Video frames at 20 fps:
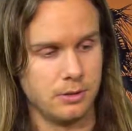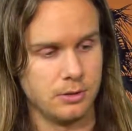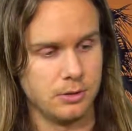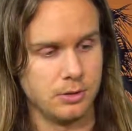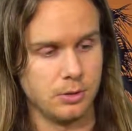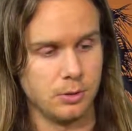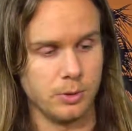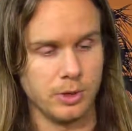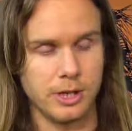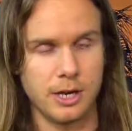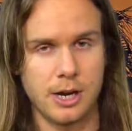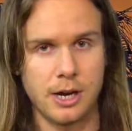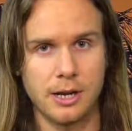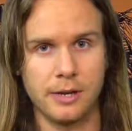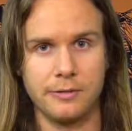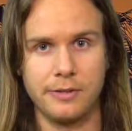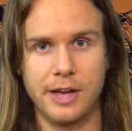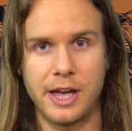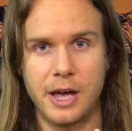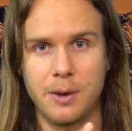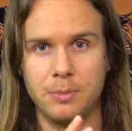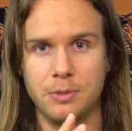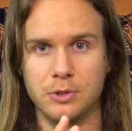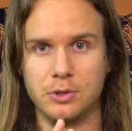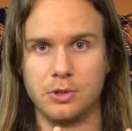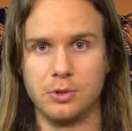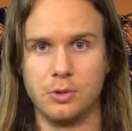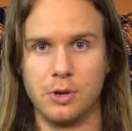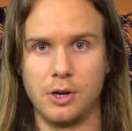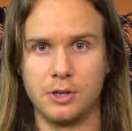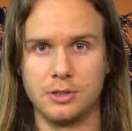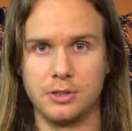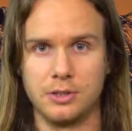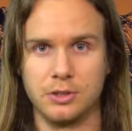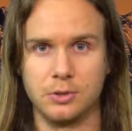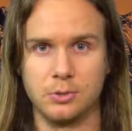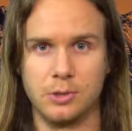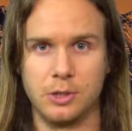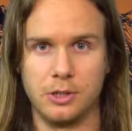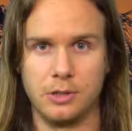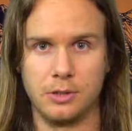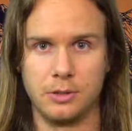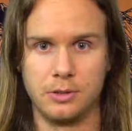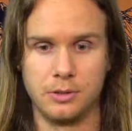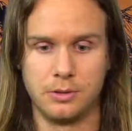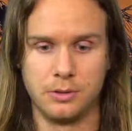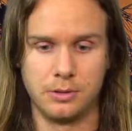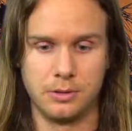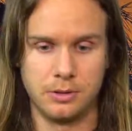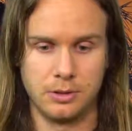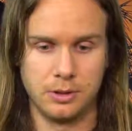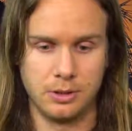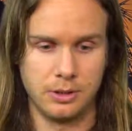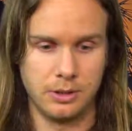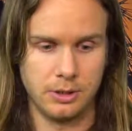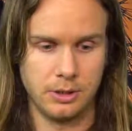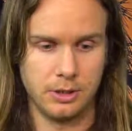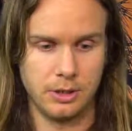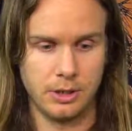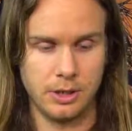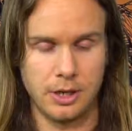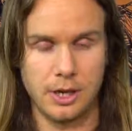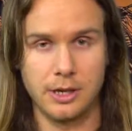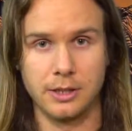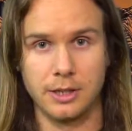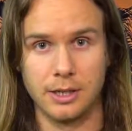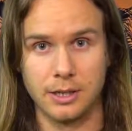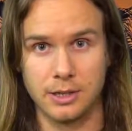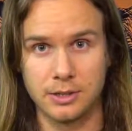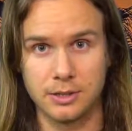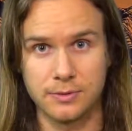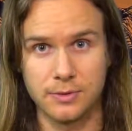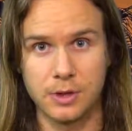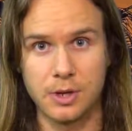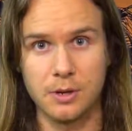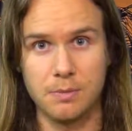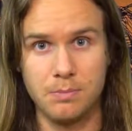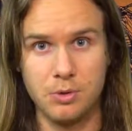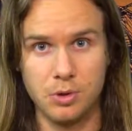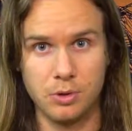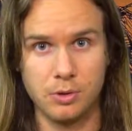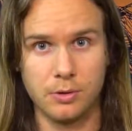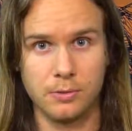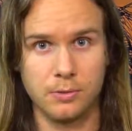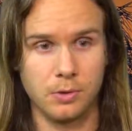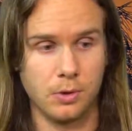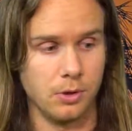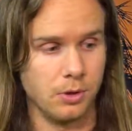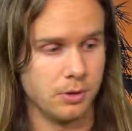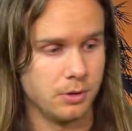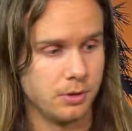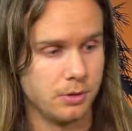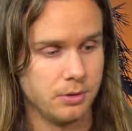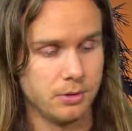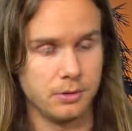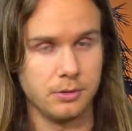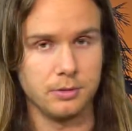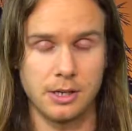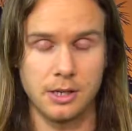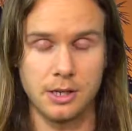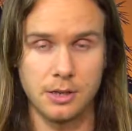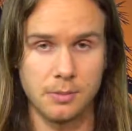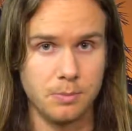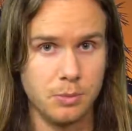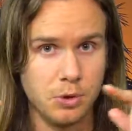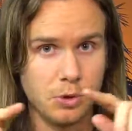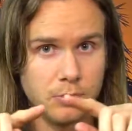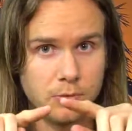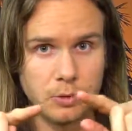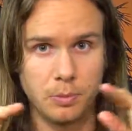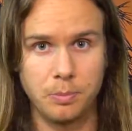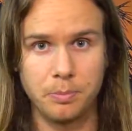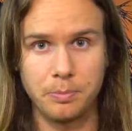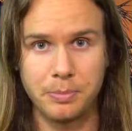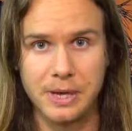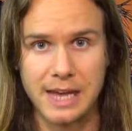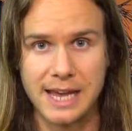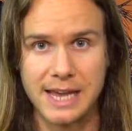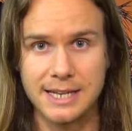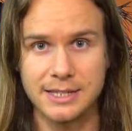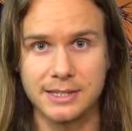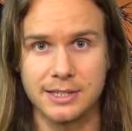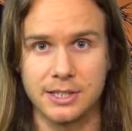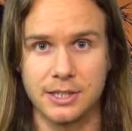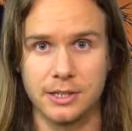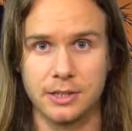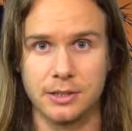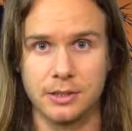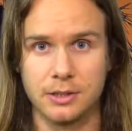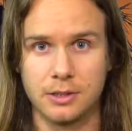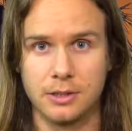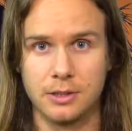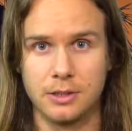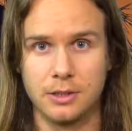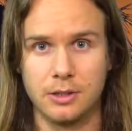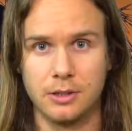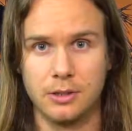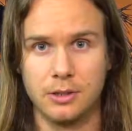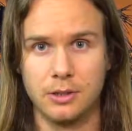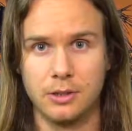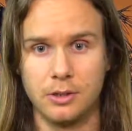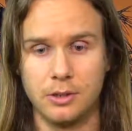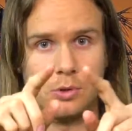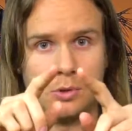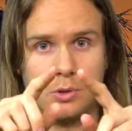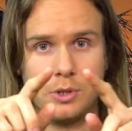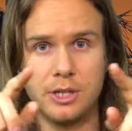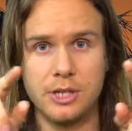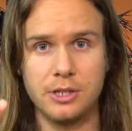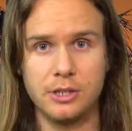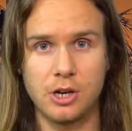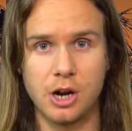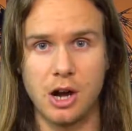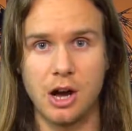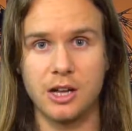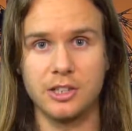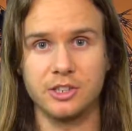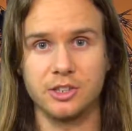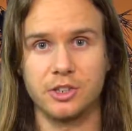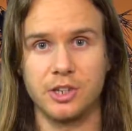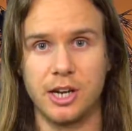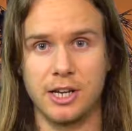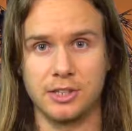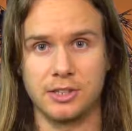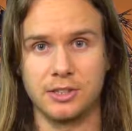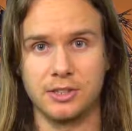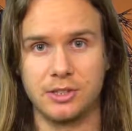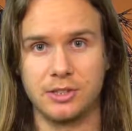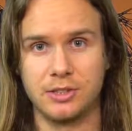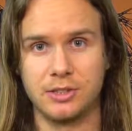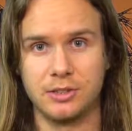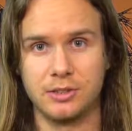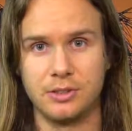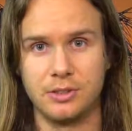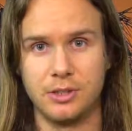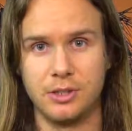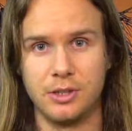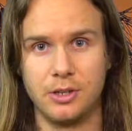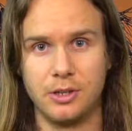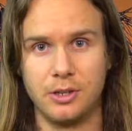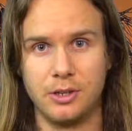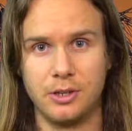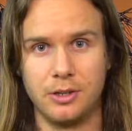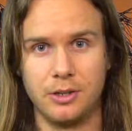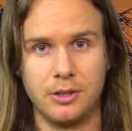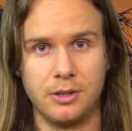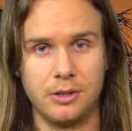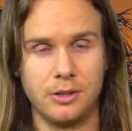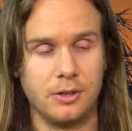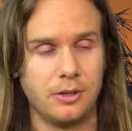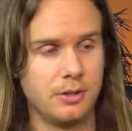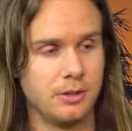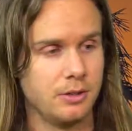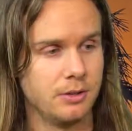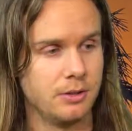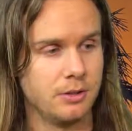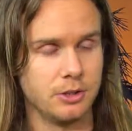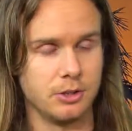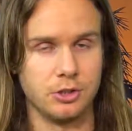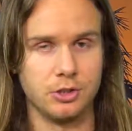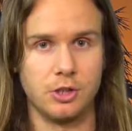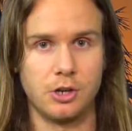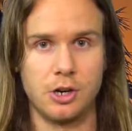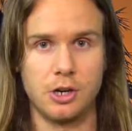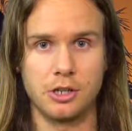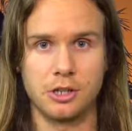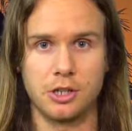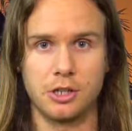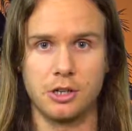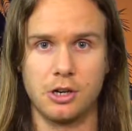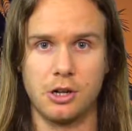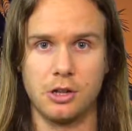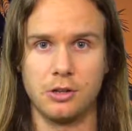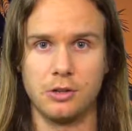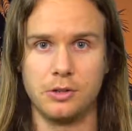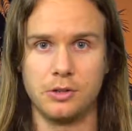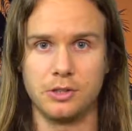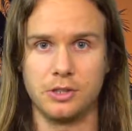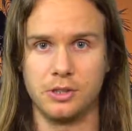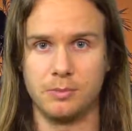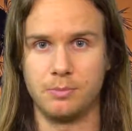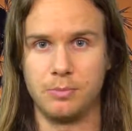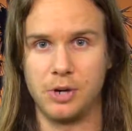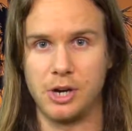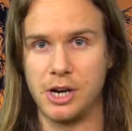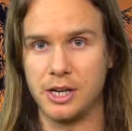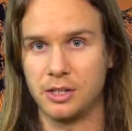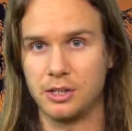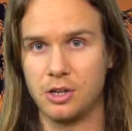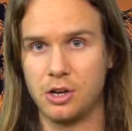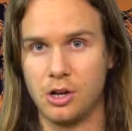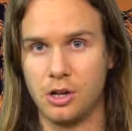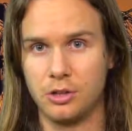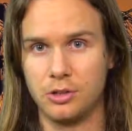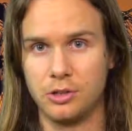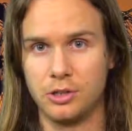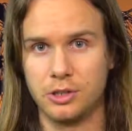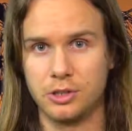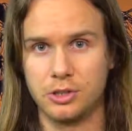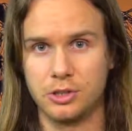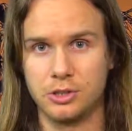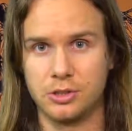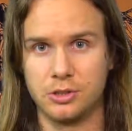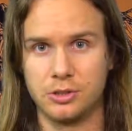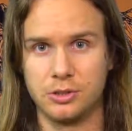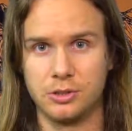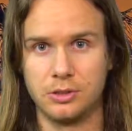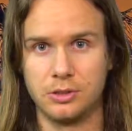So it kind of happens to us as well. And it's very beautiful. And in a beautiful painting, you need contrasts. There's dark colors and bright colors.